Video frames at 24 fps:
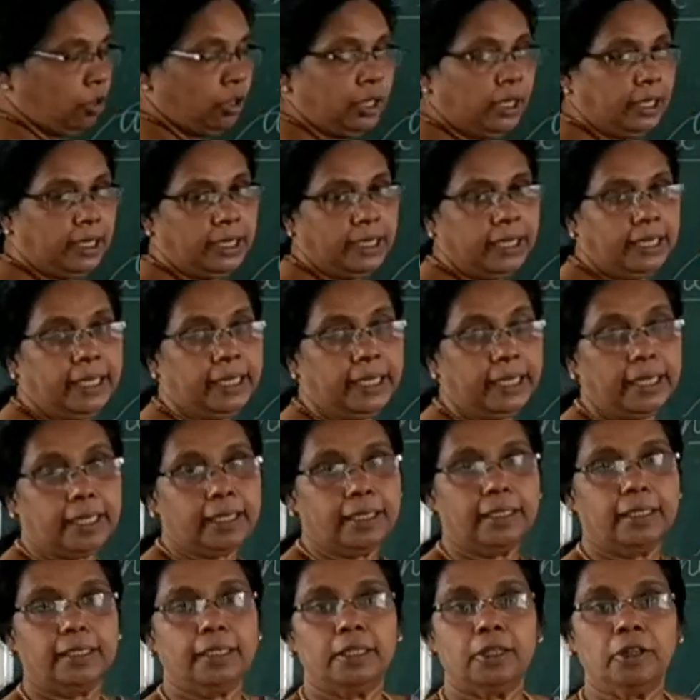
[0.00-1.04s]

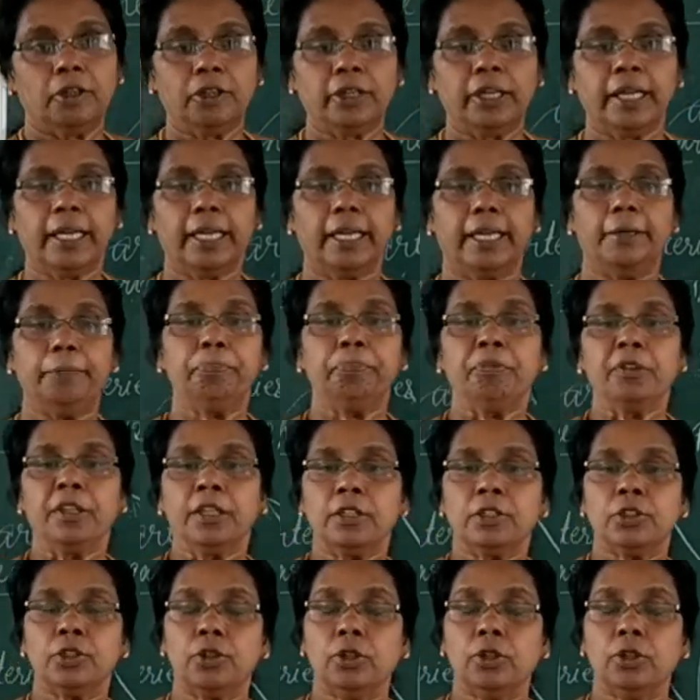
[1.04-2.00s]
only. Okay,